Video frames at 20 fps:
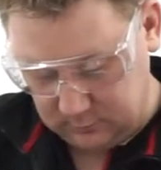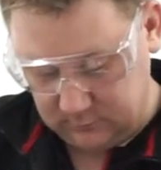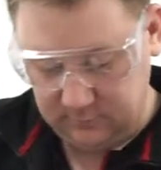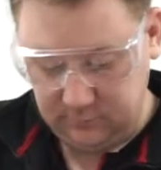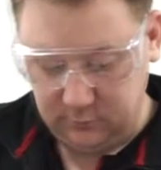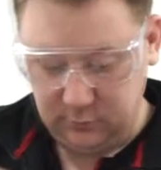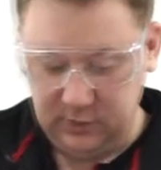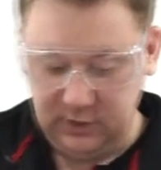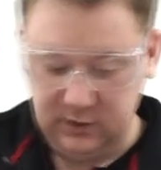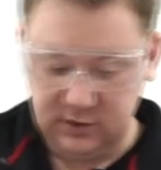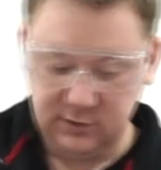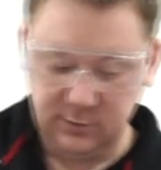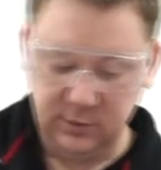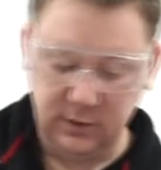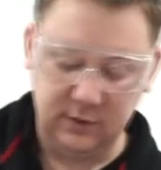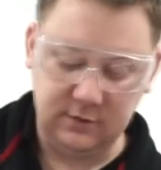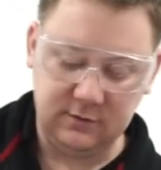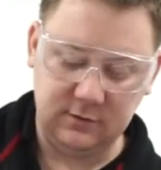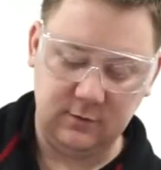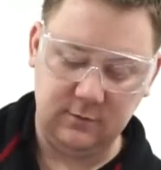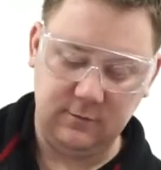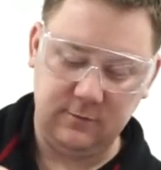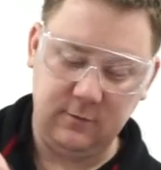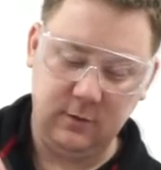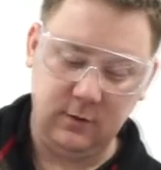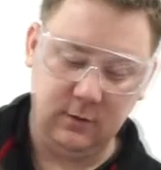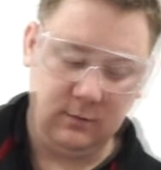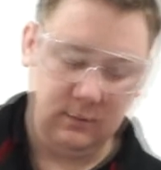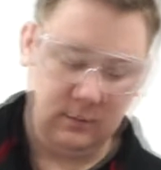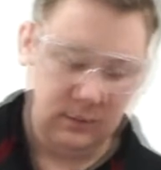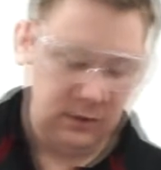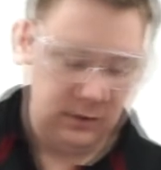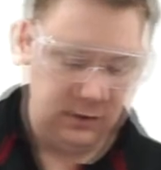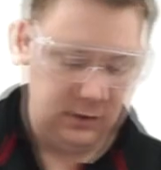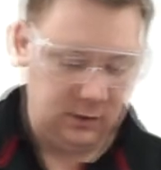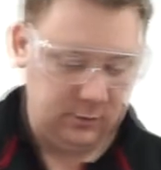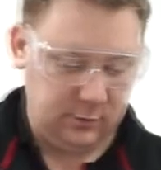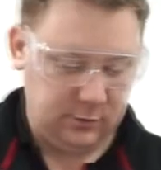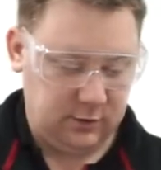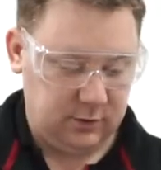40 inch-pounds on the front, and
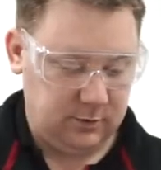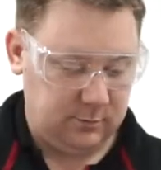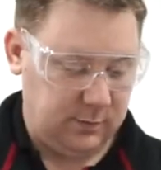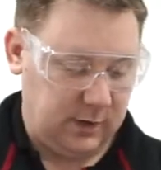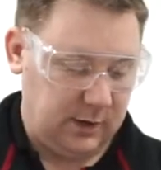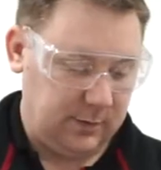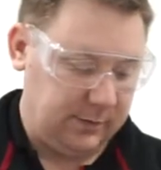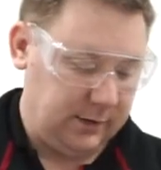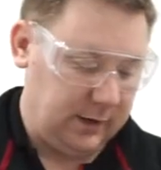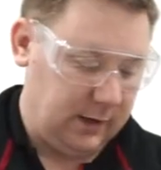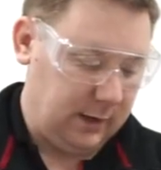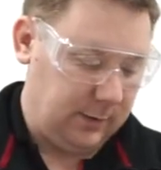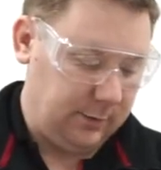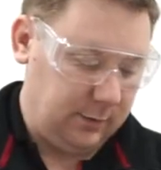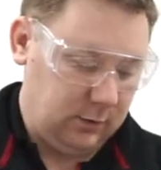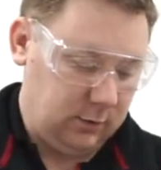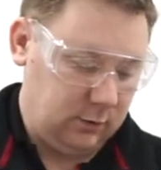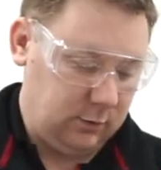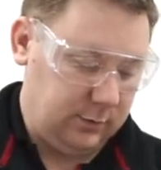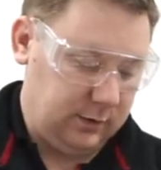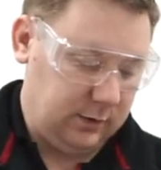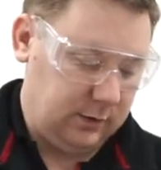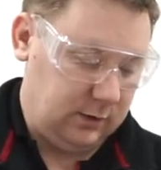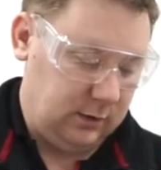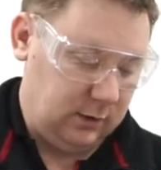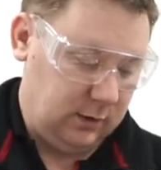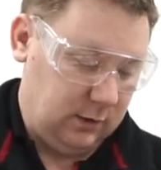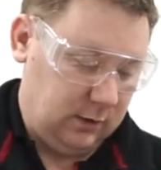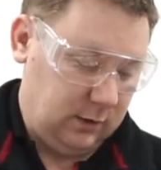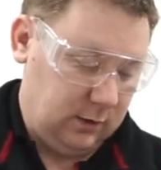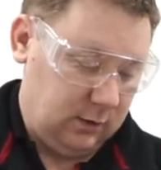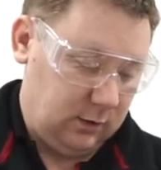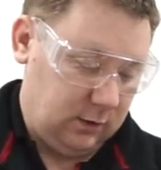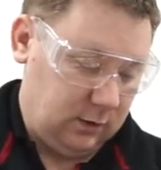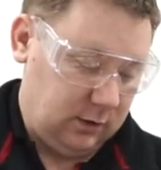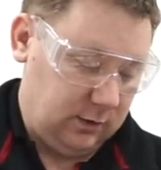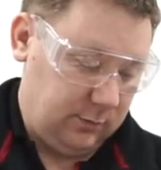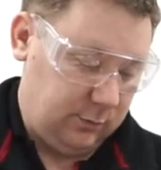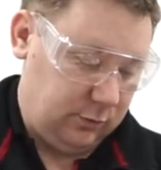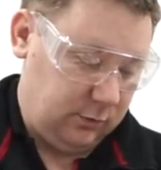then I'm going to bump that up a little bit. I'm
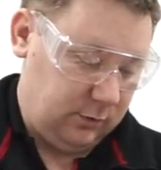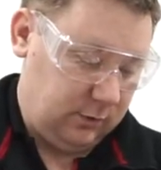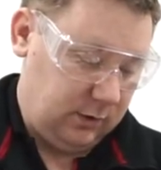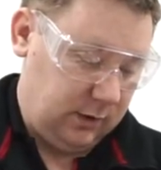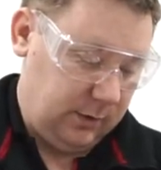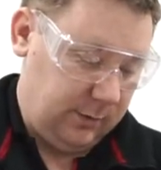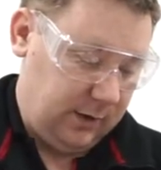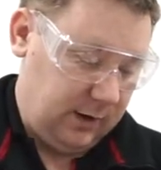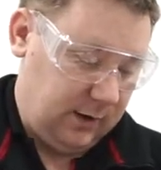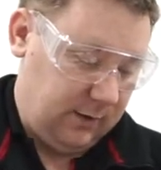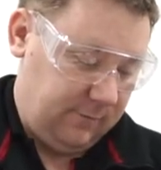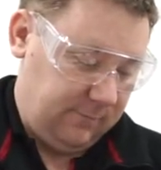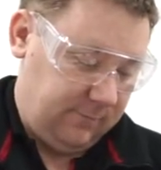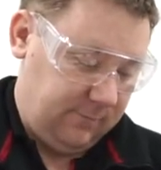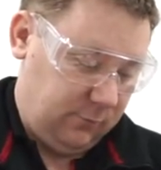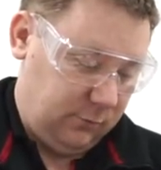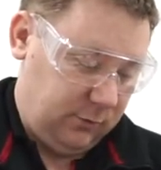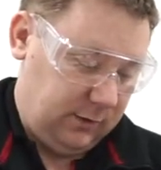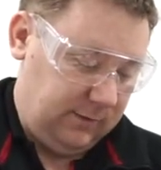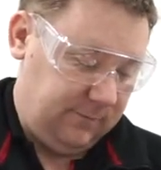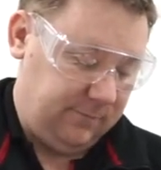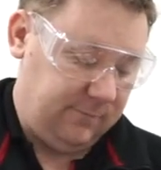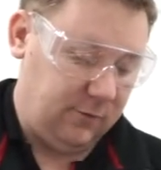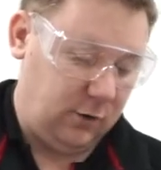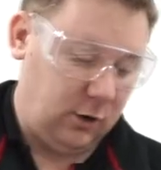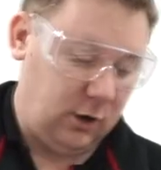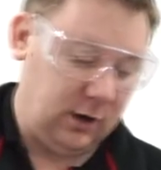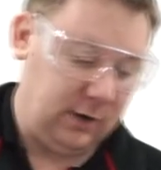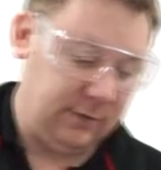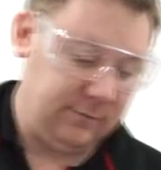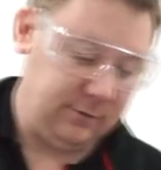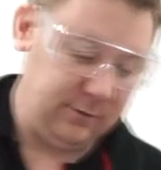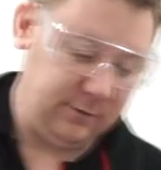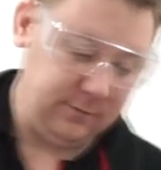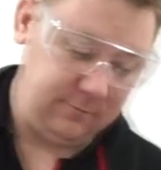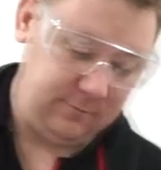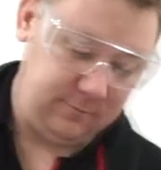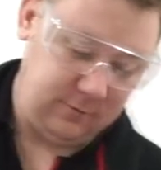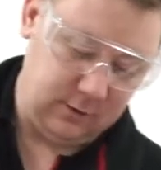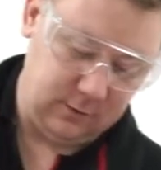going to put about 45 on the
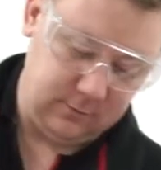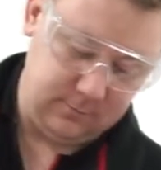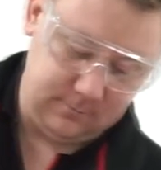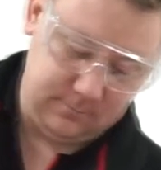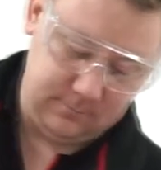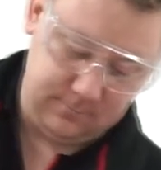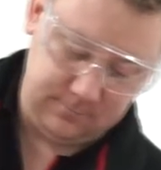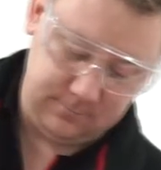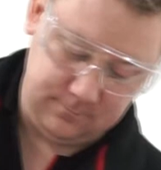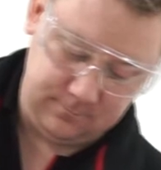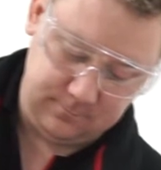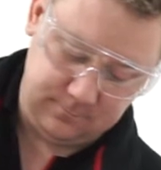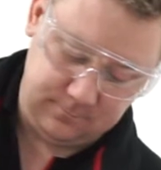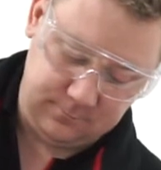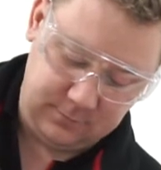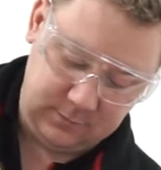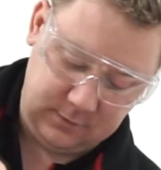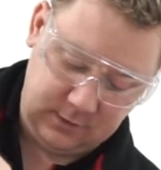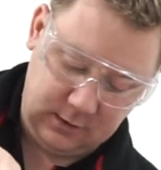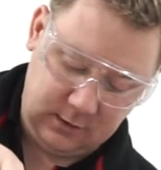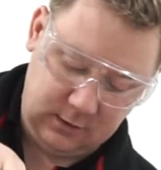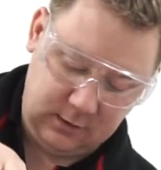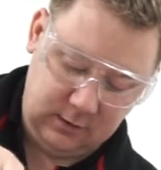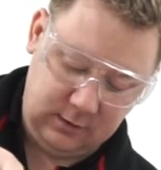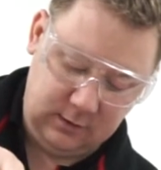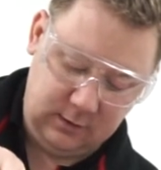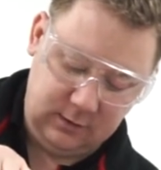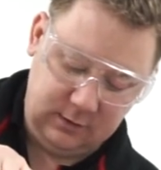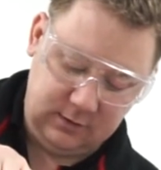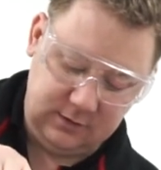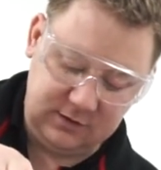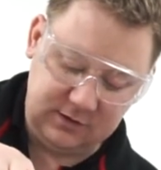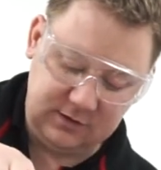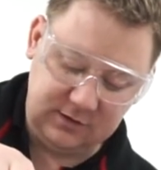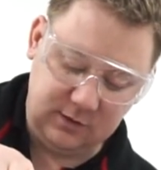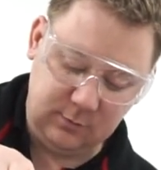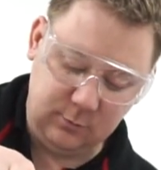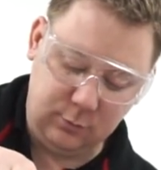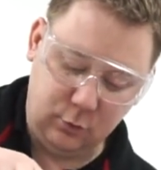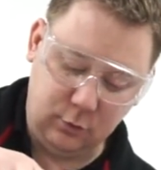front. This
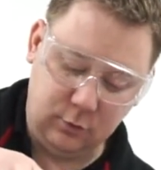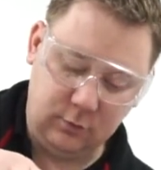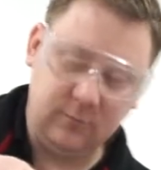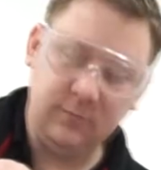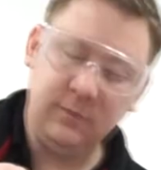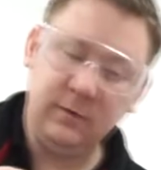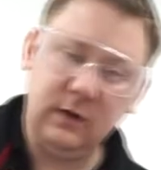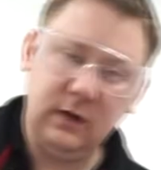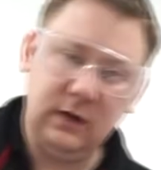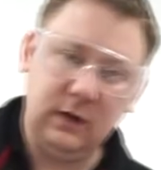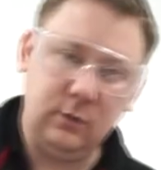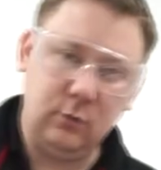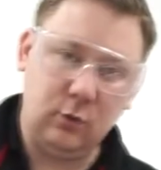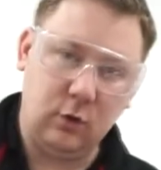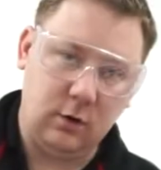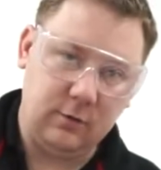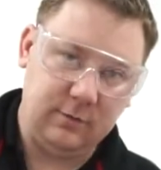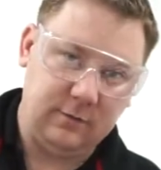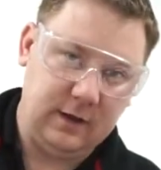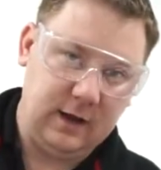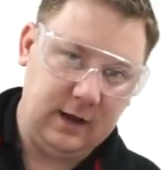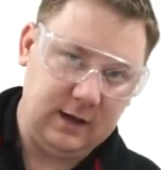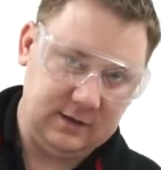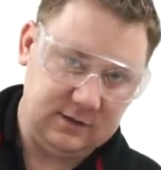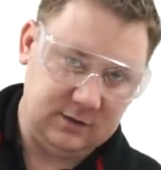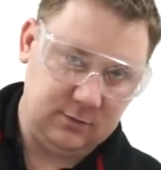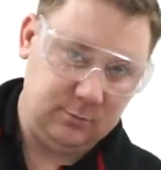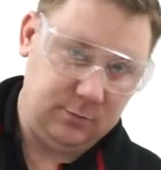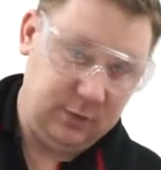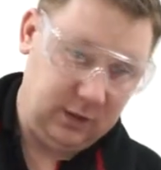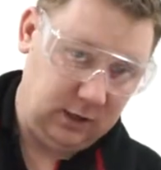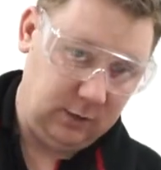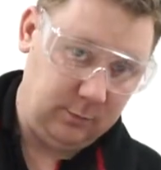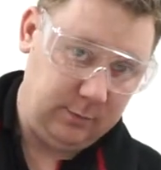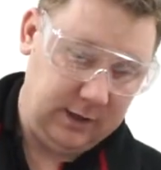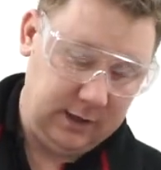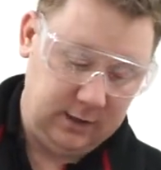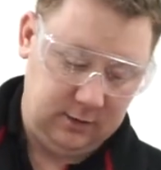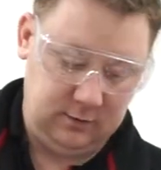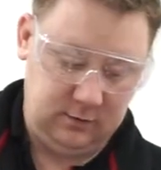is important for any rifle that isn't pillar
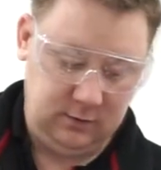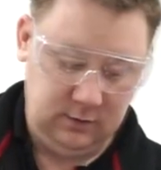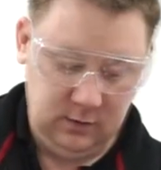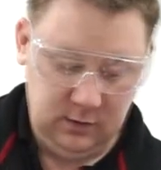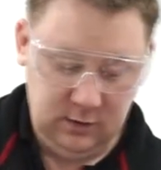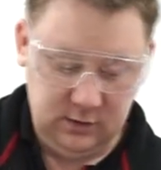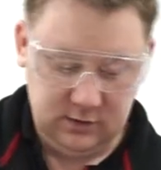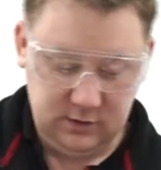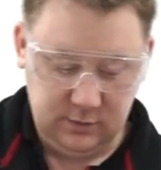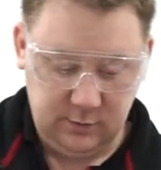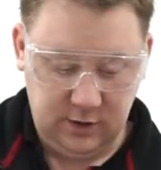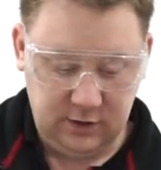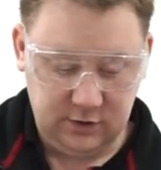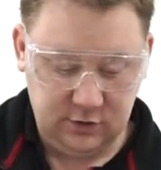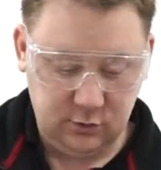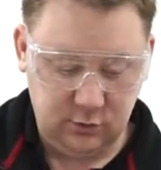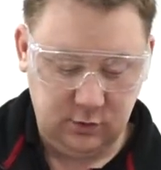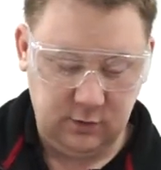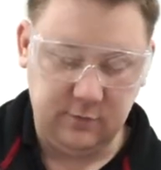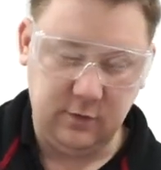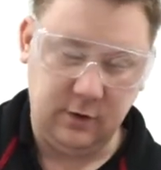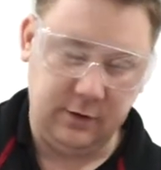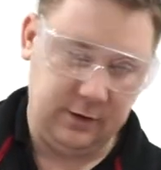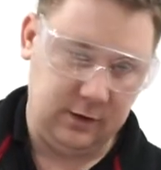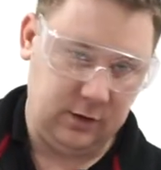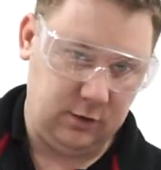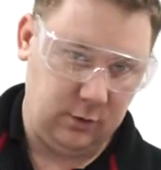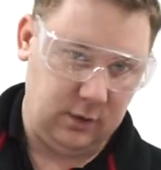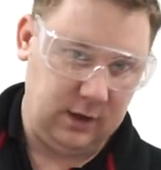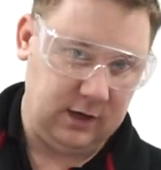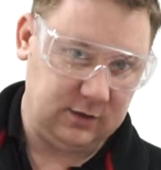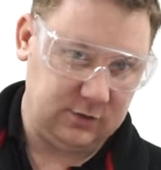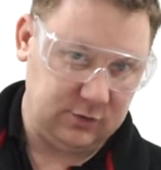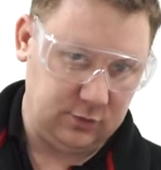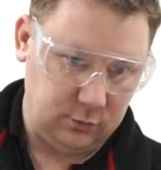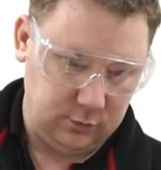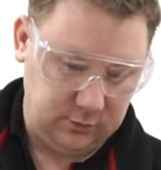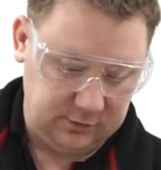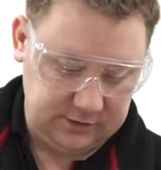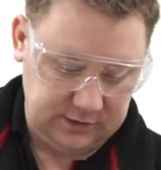bedded, to make sure you've got the correct
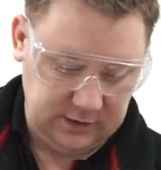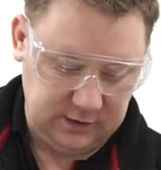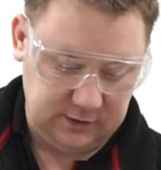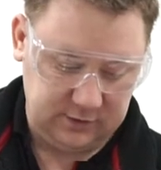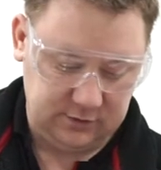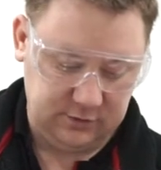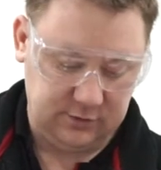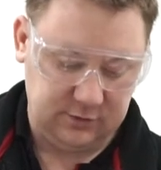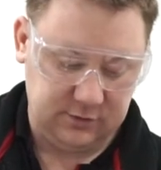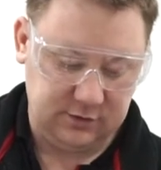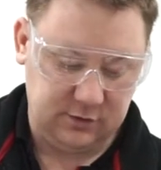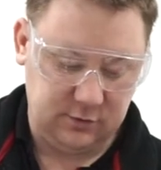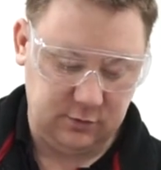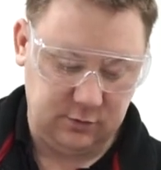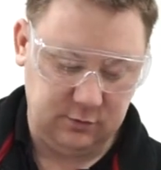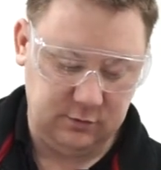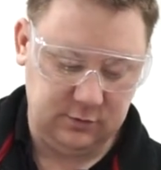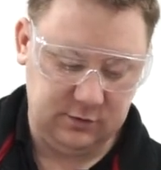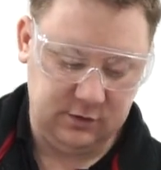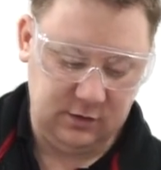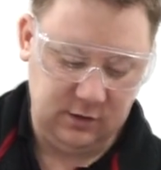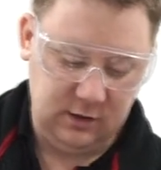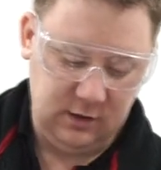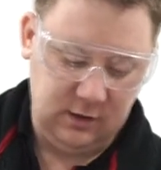torque settings on the screws.